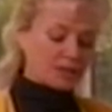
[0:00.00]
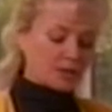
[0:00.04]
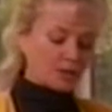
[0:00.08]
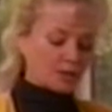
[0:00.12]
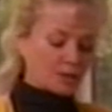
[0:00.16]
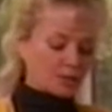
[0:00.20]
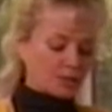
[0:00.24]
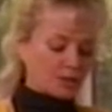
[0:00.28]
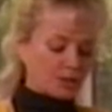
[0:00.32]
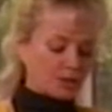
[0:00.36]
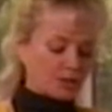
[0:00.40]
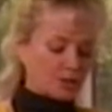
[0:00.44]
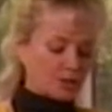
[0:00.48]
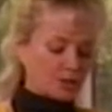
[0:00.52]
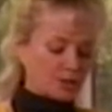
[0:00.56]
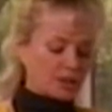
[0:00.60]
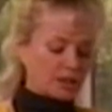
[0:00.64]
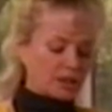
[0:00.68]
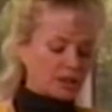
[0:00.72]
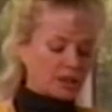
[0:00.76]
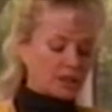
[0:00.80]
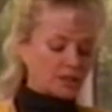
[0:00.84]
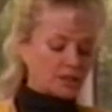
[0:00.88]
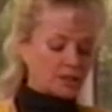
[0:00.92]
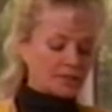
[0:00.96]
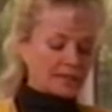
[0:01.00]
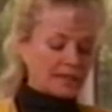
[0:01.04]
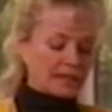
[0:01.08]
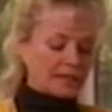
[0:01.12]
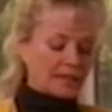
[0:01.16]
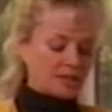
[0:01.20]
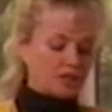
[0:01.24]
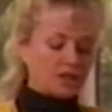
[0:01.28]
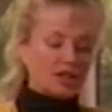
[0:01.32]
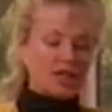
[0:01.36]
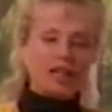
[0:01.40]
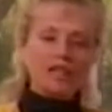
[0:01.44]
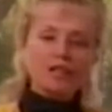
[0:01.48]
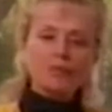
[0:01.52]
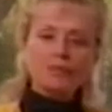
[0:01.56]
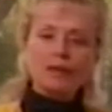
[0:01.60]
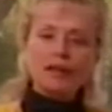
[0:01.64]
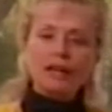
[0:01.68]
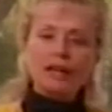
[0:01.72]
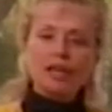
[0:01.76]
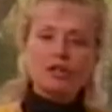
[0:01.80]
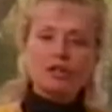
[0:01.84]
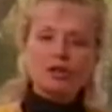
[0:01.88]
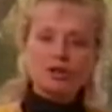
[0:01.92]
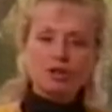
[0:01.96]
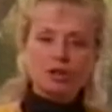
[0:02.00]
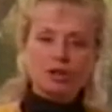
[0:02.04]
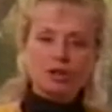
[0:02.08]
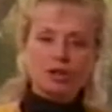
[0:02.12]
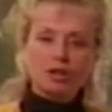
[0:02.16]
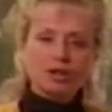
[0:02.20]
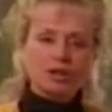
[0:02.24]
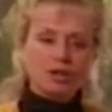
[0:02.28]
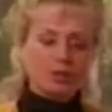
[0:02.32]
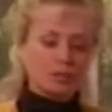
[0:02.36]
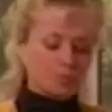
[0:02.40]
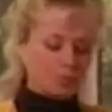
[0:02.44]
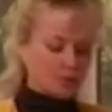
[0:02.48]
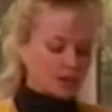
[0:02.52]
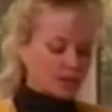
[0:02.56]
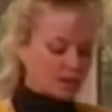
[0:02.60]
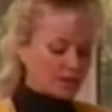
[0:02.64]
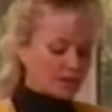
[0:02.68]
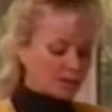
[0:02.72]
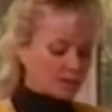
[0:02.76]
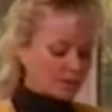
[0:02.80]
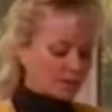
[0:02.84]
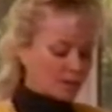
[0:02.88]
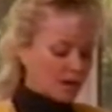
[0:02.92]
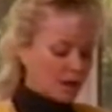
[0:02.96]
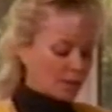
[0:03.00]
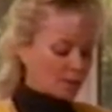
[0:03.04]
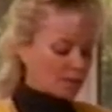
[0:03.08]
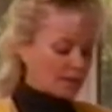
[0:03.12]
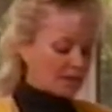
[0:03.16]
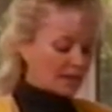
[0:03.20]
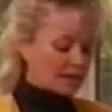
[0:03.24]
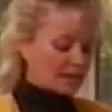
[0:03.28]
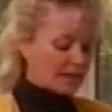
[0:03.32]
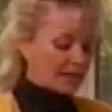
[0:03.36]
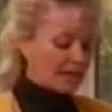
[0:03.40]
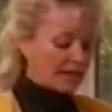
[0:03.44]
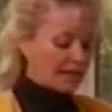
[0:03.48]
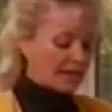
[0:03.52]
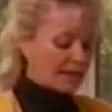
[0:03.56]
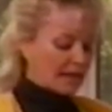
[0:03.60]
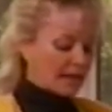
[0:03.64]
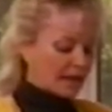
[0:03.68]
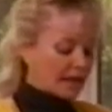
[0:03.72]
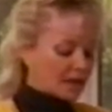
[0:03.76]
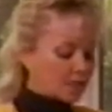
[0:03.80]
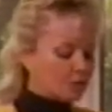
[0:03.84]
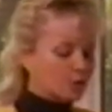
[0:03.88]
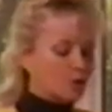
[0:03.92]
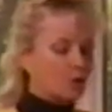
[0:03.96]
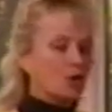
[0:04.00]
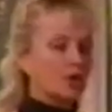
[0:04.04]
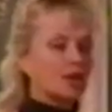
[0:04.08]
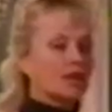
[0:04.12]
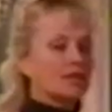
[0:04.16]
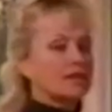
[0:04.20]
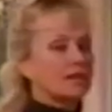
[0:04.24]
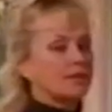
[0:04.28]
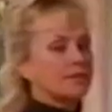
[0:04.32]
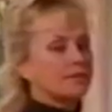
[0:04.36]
in your fingertips, chest pain, shortness of breath, and vomiting. And of course,